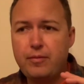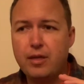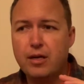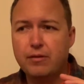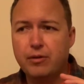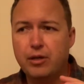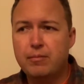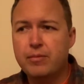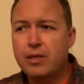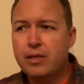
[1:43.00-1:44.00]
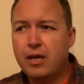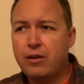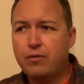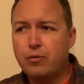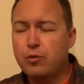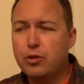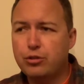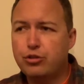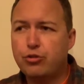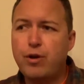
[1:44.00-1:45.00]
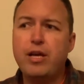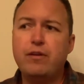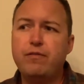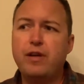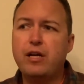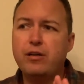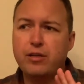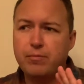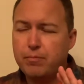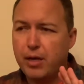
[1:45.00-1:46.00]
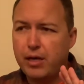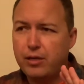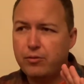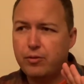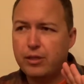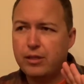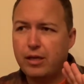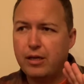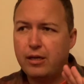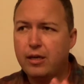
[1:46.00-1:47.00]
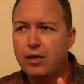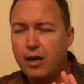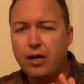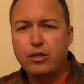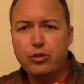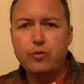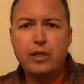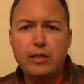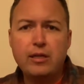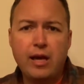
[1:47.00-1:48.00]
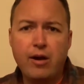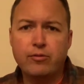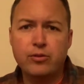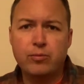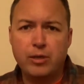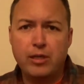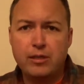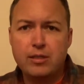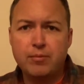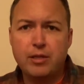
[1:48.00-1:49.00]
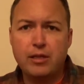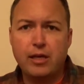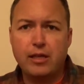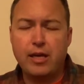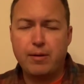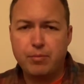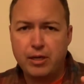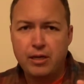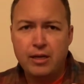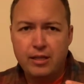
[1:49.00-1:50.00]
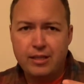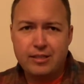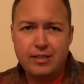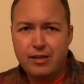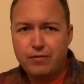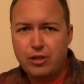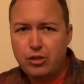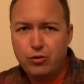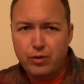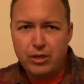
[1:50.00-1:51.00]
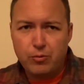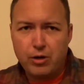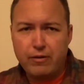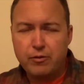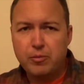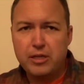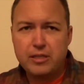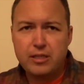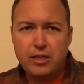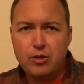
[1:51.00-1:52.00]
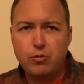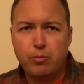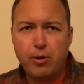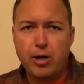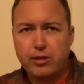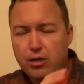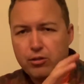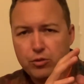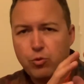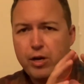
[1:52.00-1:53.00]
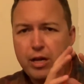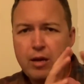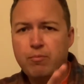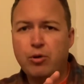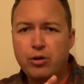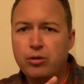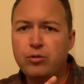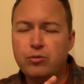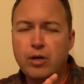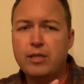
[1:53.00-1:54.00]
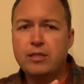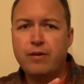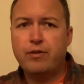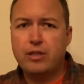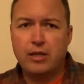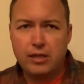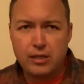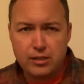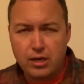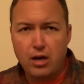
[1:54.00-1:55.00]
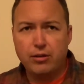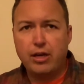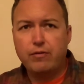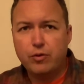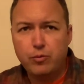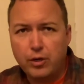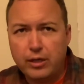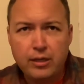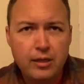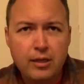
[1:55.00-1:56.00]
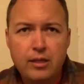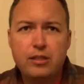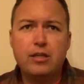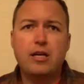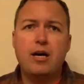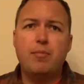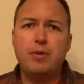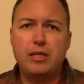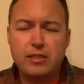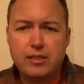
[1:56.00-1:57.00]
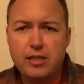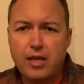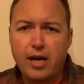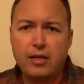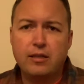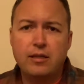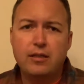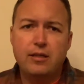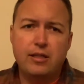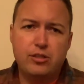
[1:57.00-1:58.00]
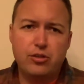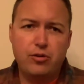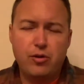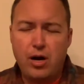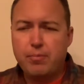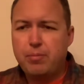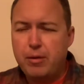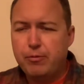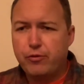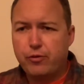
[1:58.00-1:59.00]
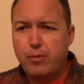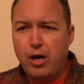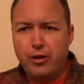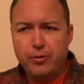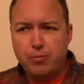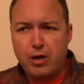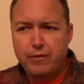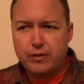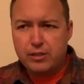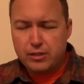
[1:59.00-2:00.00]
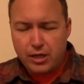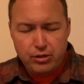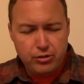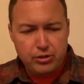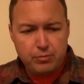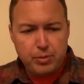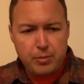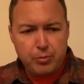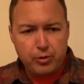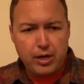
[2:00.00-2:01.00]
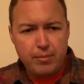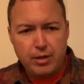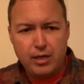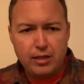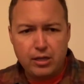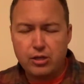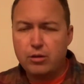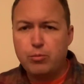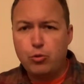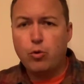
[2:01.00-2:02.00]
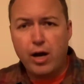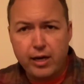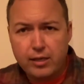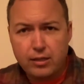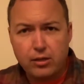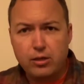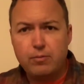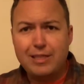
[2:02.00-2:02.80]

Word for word: of a kind of a world trade fair combined with a a UN council meeting, something like that. But instead of the UN where everybody's an equal part, there is one emperor who runs everything, and he's called everyone to come and to see that. And so uh, people from all the provinces, hundreds of people come in and they're going to be wine and they're going to be